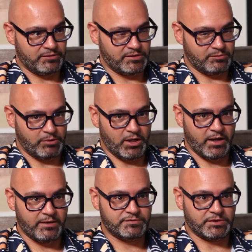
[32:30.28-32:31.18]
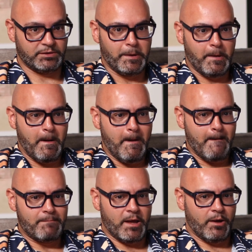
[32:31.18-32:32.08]
and did some lives, and
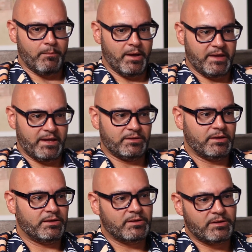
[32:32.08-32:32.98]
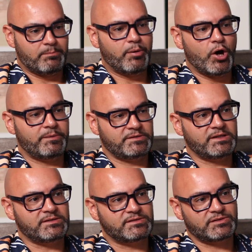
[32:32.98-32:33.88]
the purpose
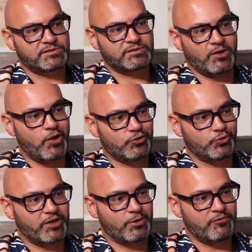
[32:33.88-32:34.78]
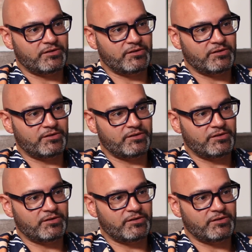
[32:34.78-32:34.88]
is to start your day with